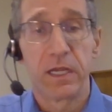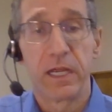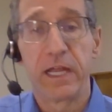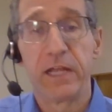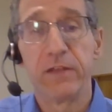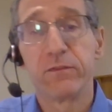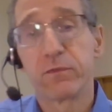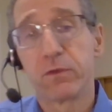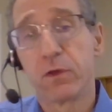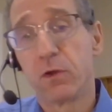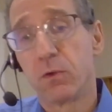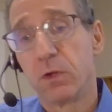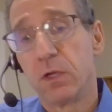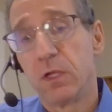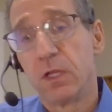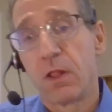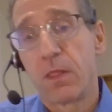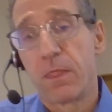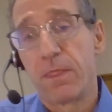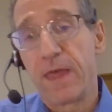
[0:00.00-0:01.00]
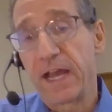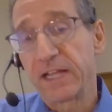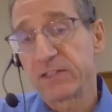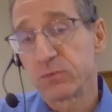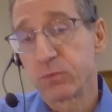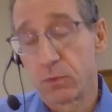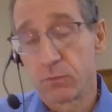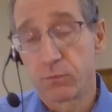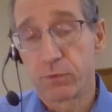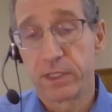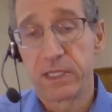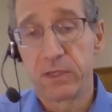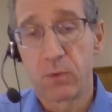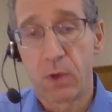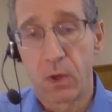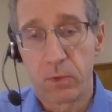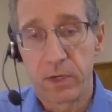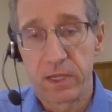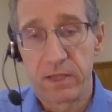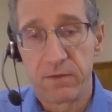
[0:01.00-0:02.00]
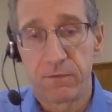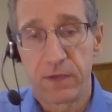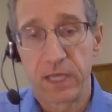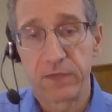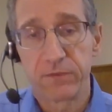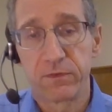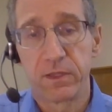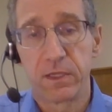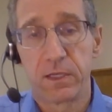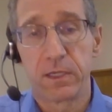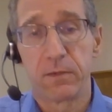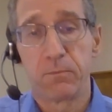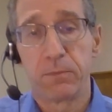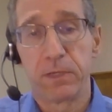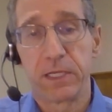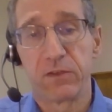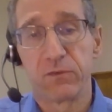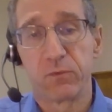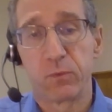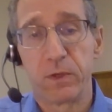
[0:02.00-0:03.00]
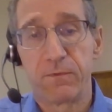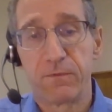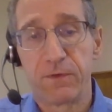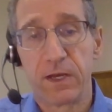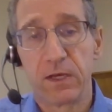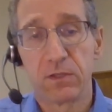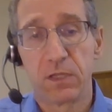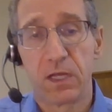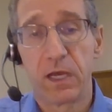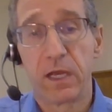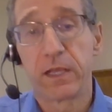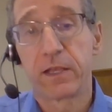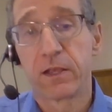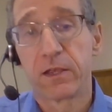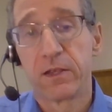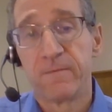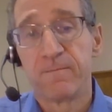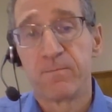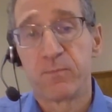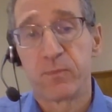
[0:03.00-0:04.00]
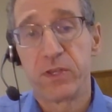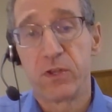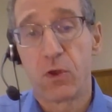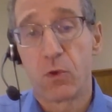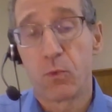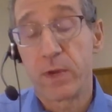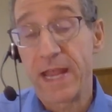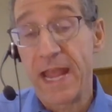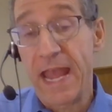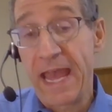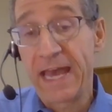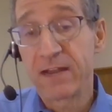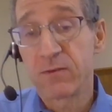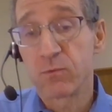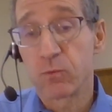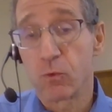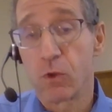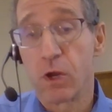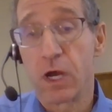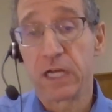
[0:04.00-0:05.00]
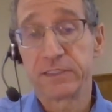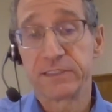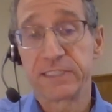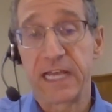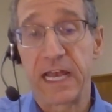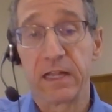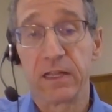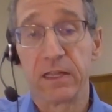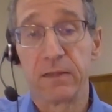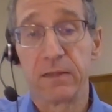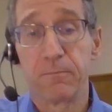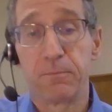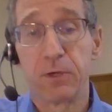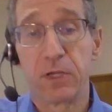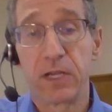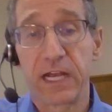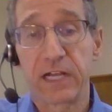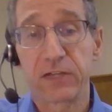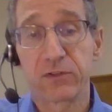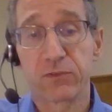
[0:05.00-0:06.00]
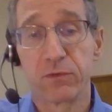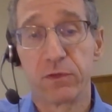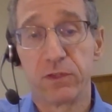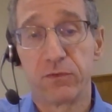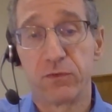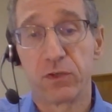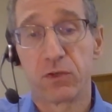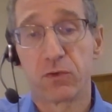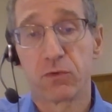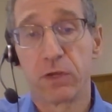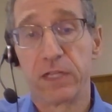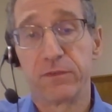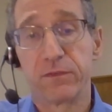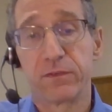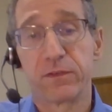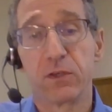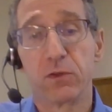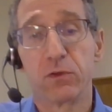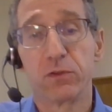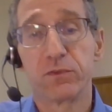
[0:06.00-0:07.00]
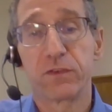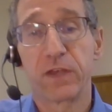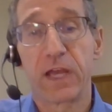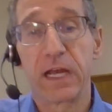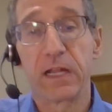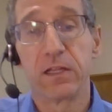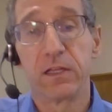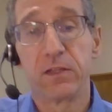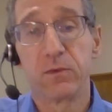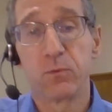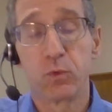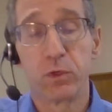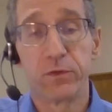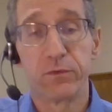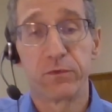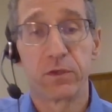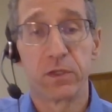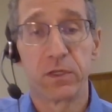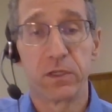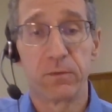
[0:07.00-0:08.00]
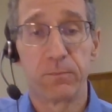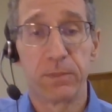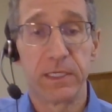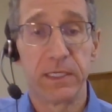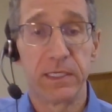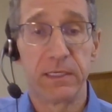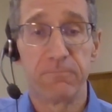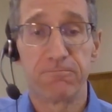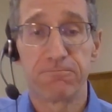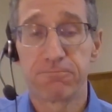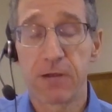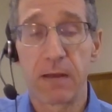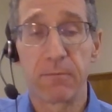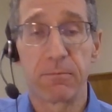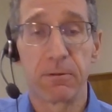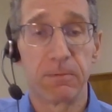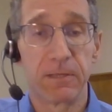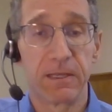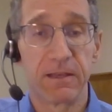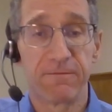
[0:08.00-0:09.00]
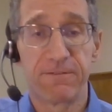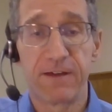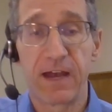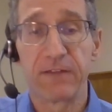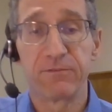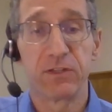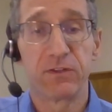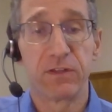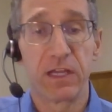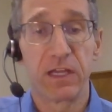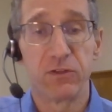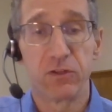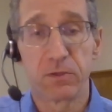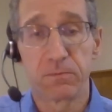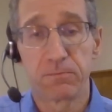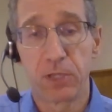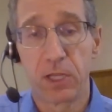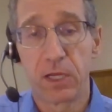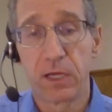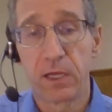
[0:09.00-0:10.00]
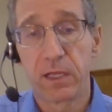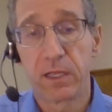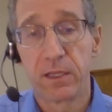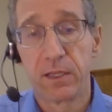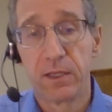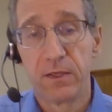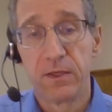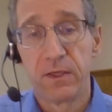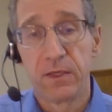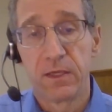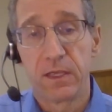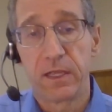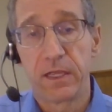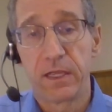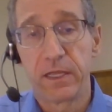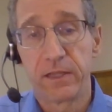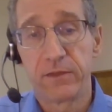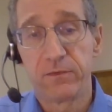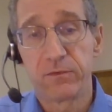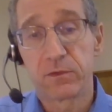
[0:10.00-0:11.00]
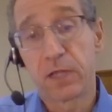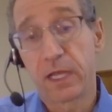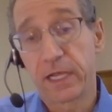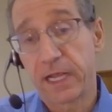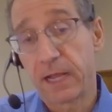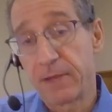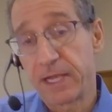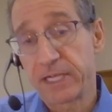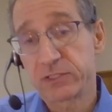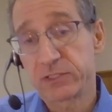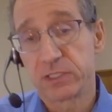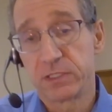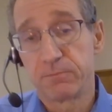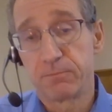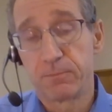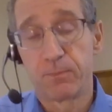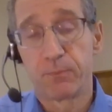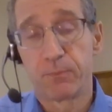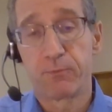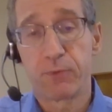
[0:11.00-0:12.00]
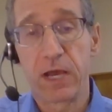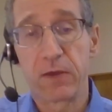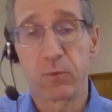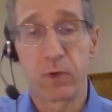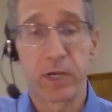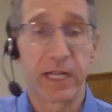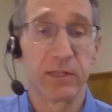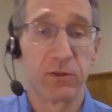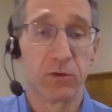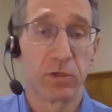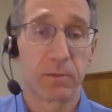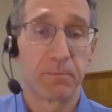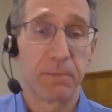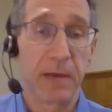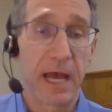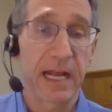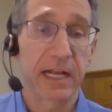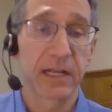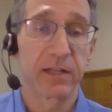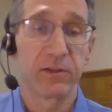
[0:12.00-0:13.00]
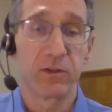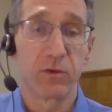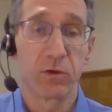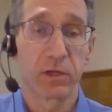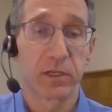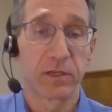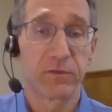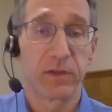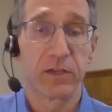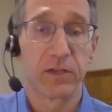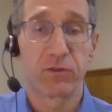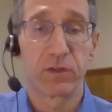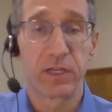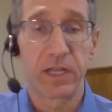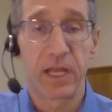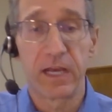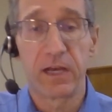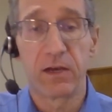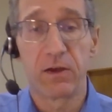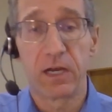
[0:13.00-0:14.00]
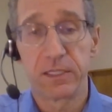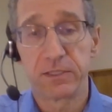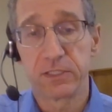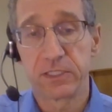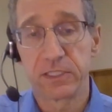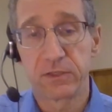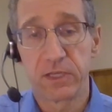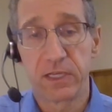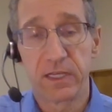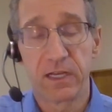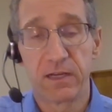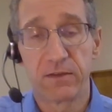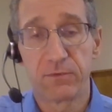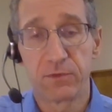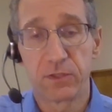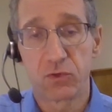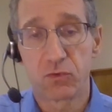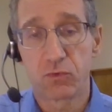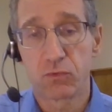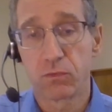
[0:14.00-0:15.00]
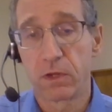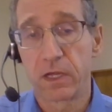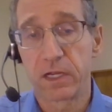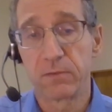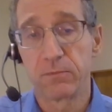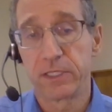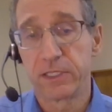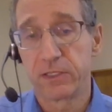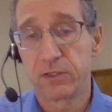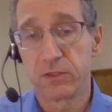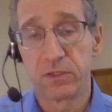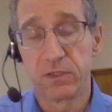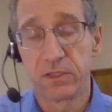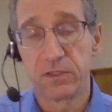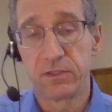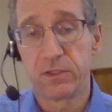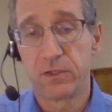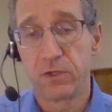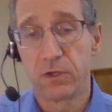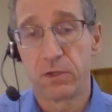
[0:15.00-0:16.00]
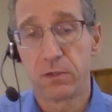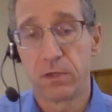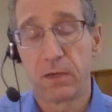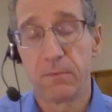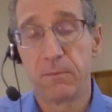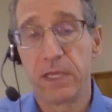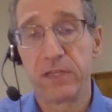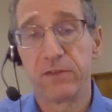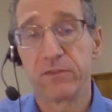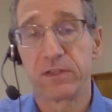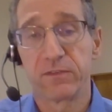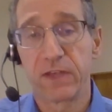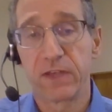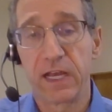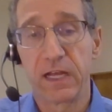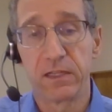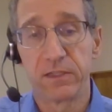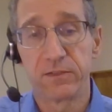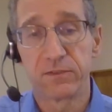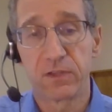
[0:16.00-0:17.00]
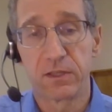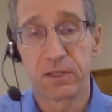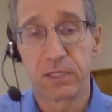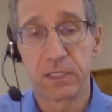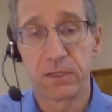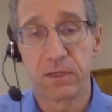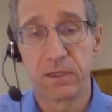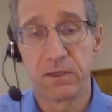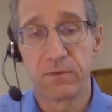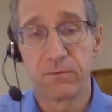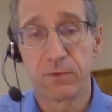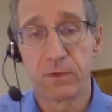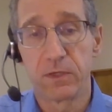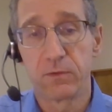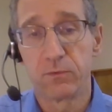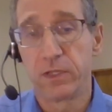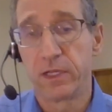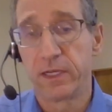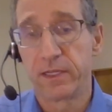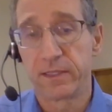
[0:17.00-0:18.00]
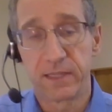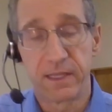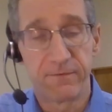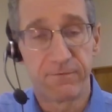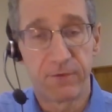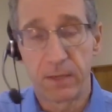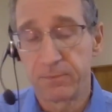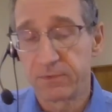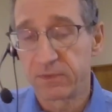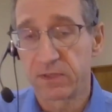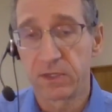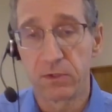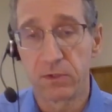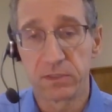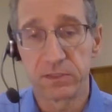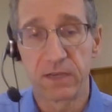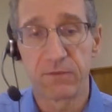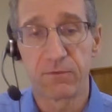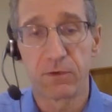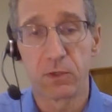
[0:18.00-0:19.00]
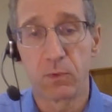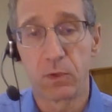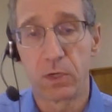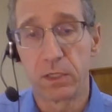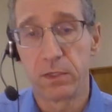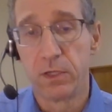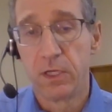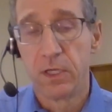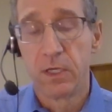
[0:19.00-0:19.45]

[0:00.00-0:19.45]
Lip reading: And so that's what we invested in, because we felt like, we had raw talent, but actually to create skilled talent was going to be probably a 5 to 10 year play. And like, I'm actually proud when I look back at the organization now. I think they have incredibly good, amazing talent. I think they've upskilled everyone.